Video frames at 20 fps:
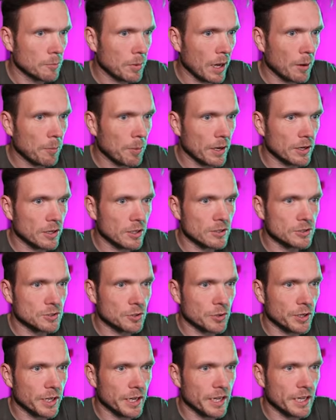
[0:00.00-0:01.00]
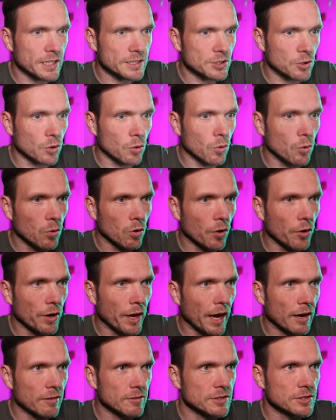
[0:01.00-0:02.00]
Pack goes on here. It's all on
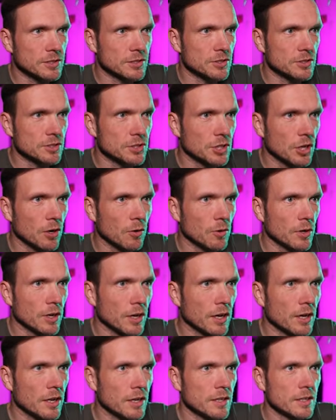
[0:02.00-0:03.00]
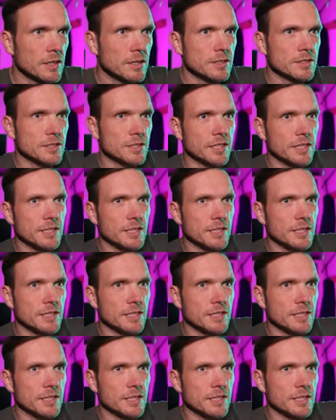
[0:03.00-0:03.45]
Harrison's shoulder, so